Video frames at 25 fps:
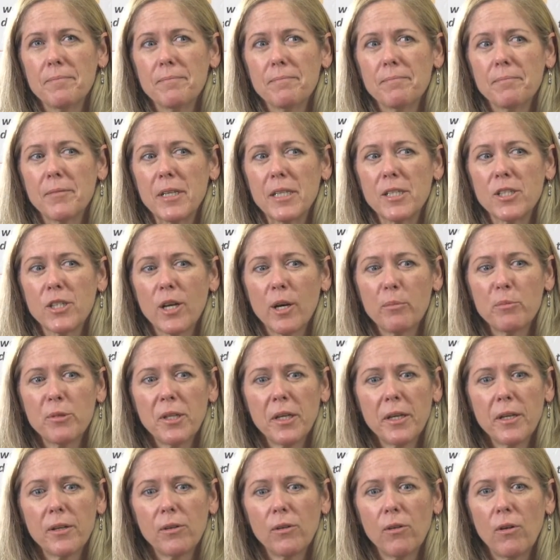My job
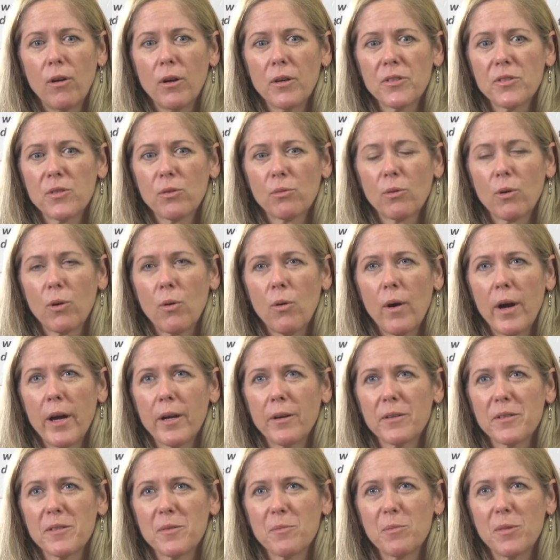title also
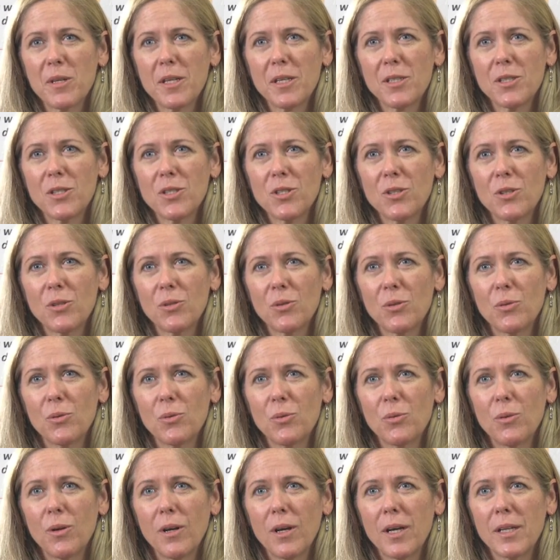requires me
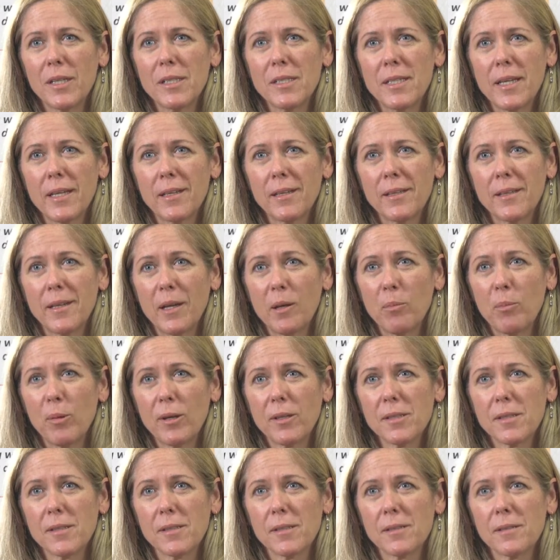to, on a day-to-day
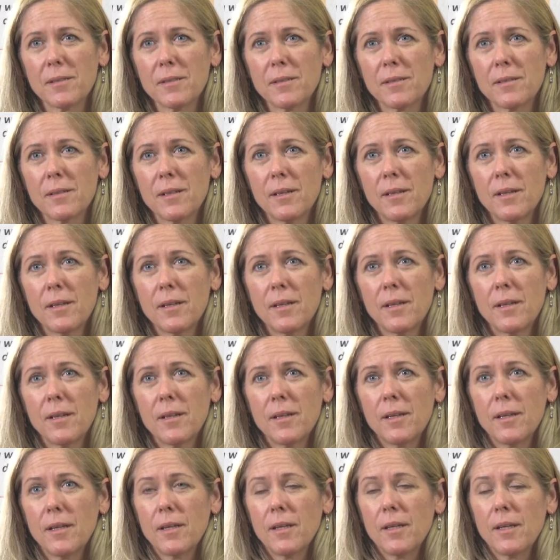basis,
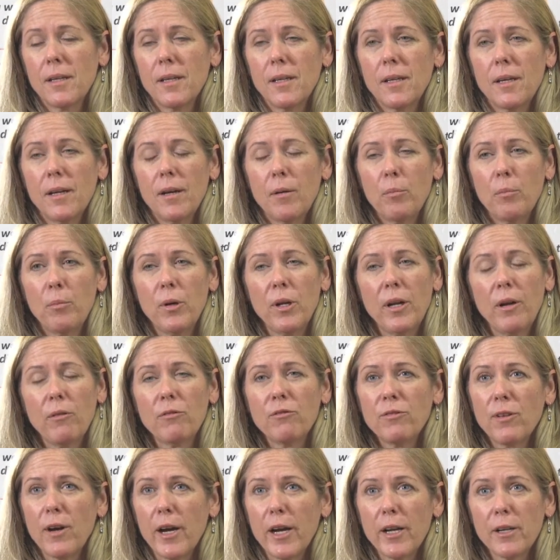put out
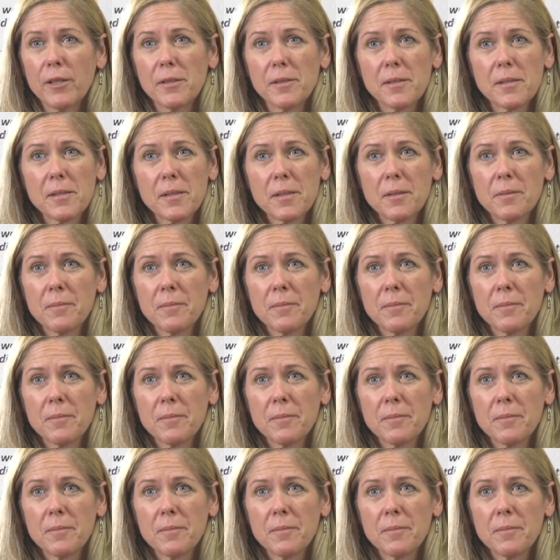fires,